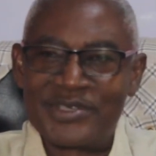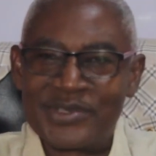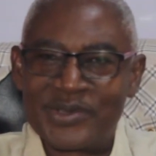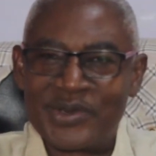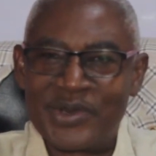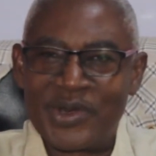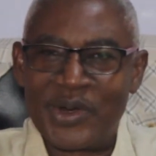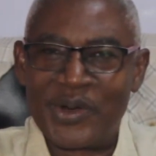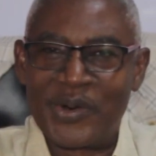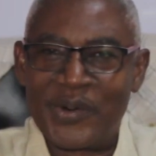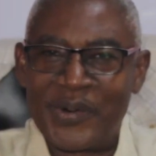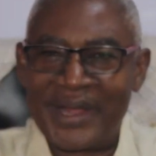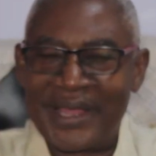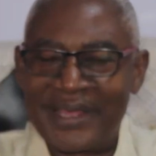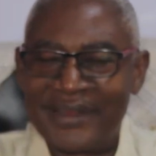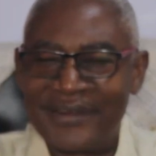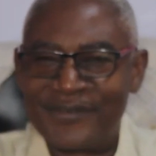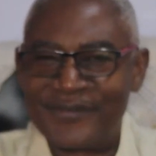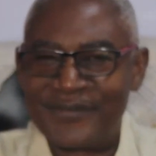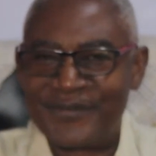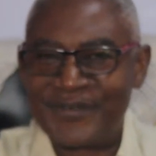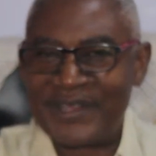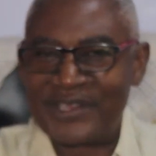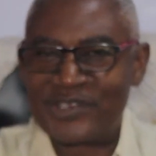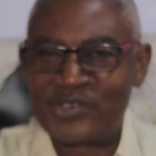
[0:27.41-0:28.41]
to go
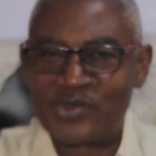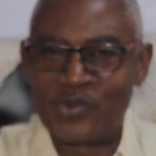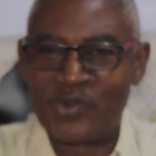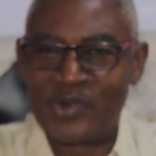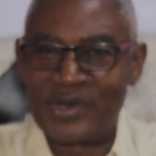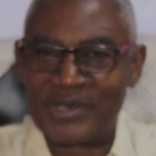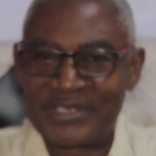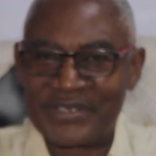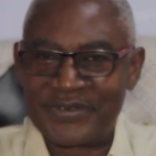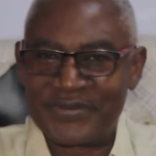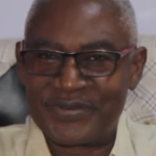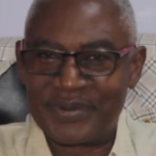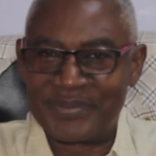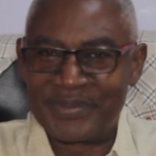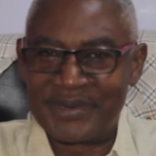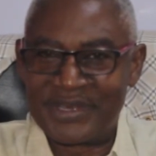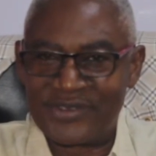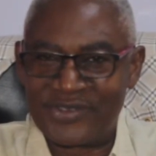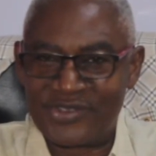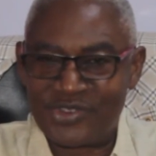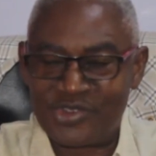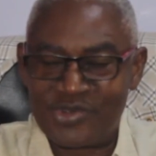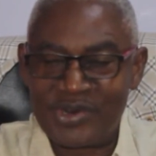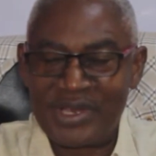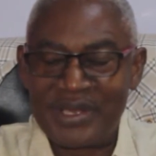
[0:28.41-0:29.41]
and fetch water from the
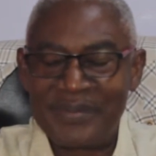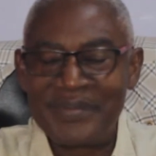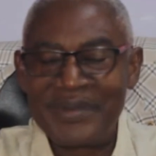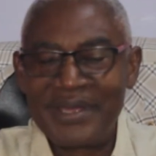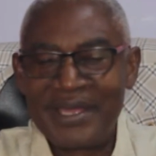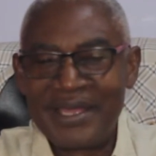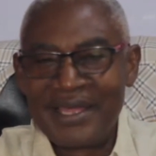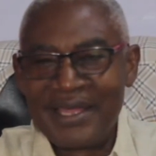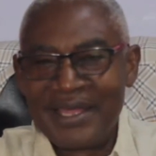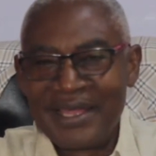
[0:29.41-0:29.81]
stream.